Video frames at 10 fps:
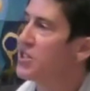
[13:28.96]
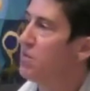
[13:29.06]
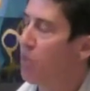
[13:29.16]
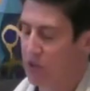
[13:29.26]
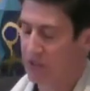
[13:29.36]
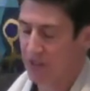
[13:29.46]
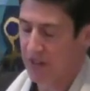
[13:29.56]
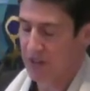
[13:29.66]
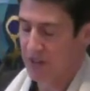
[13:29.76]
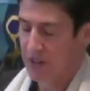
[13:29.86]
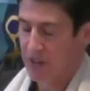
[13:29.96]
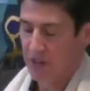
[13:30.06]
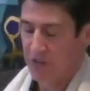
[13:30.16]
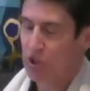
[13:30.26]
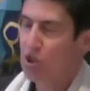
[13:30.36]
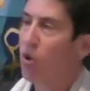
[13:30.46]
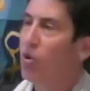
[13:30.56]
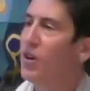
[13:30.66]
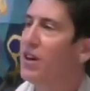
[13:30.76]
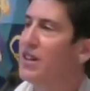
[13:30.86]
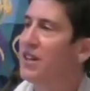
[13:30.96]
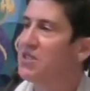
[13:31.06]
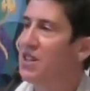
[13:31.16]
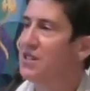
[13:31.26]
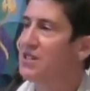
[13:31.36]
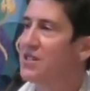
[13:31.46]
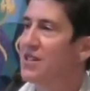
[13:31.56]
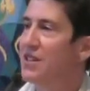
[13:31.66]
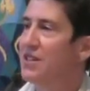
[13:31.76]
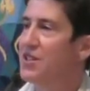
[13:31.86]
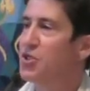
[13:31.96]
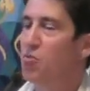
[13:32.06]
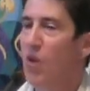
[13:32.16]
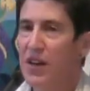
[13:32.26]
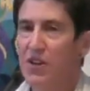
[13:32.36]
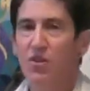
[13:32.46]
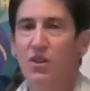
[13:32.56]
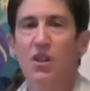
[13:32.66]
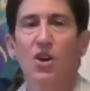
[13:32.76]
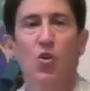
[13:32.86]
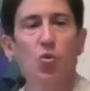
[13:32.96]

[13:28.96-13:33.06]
importantly, the Torah gives us this radical,